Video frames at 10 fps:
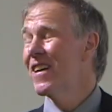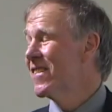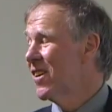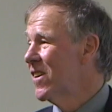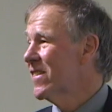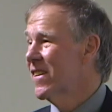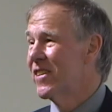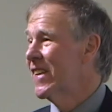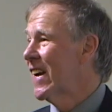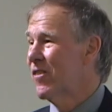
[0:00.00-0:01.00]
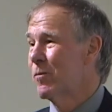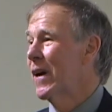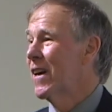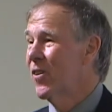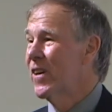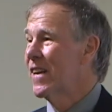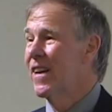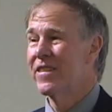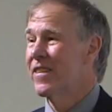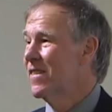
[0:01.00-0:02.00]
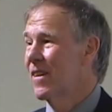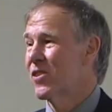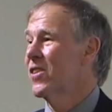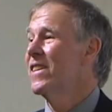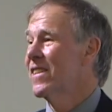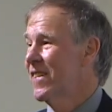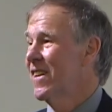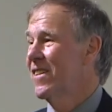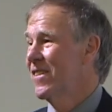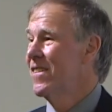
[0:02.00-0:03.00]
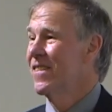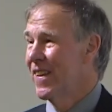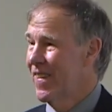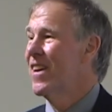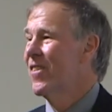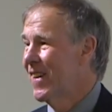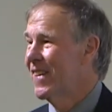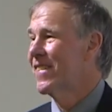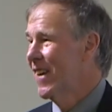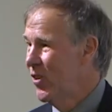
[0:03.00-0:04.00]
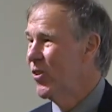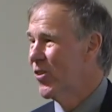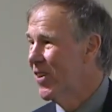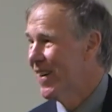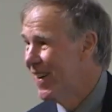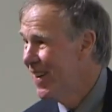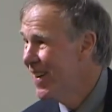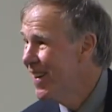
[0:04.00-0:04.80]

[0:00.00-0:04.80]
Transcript: goes and looks at it, and she comes back a week later. She says, I'm sorry to tell you that they're right and you're wrong.